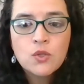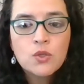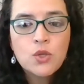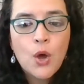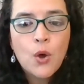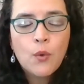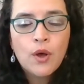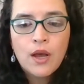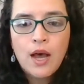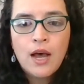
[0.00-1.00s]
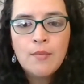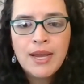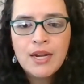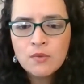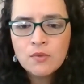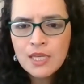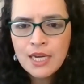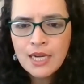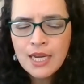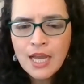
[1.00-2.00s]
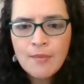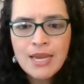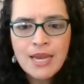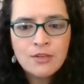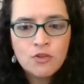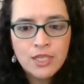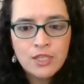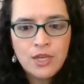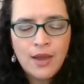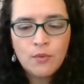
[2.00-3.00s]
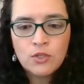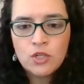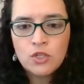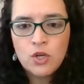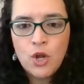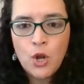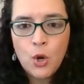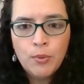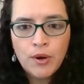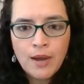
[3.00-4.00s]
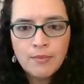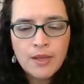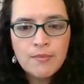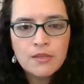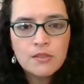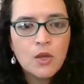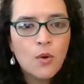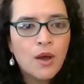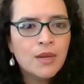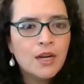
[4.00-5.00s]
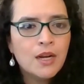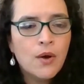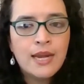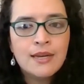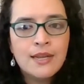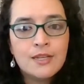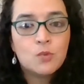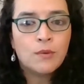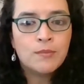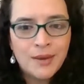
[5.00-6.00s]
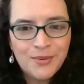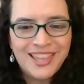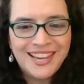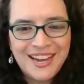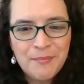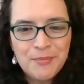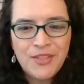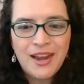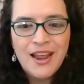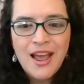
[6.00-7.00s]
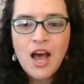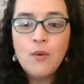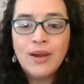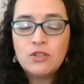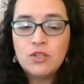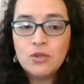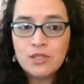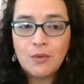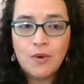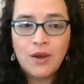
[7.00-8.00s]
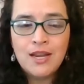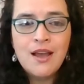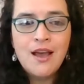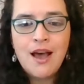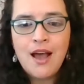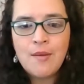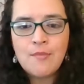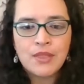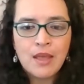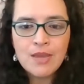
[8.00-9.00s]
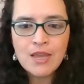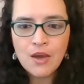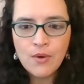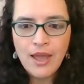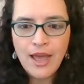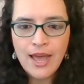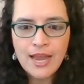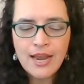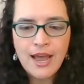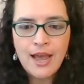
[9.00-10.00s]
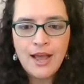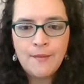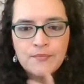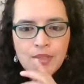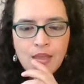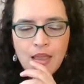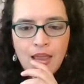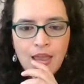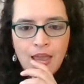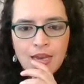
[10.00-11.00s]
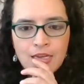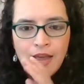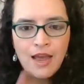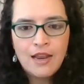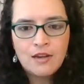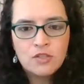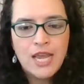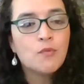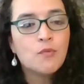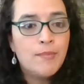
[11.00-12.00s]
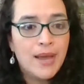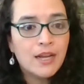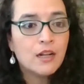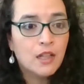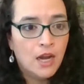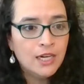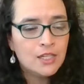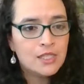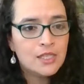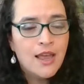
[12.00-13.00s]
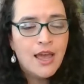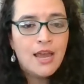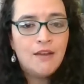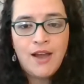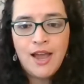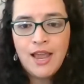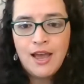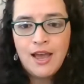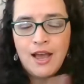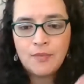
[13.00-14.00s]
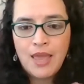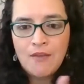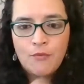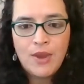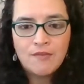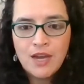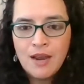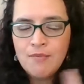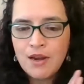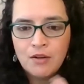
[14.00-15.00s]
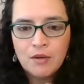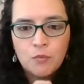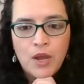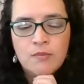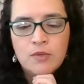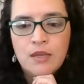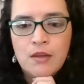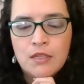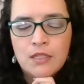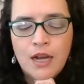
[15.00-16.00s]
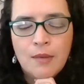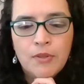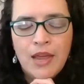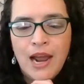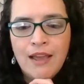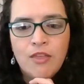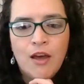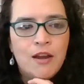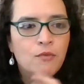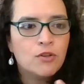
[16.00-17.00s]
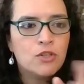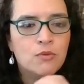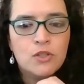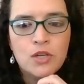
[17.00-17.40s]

So I don't see any coming in just yet, which is no problem. So I'm going to go ahead and get us warmed up with a couple that, oh, I do see one. Let me go ahead and take Rebecca Clark's. And if we have time, then I'll come to a couple that I thought of while she was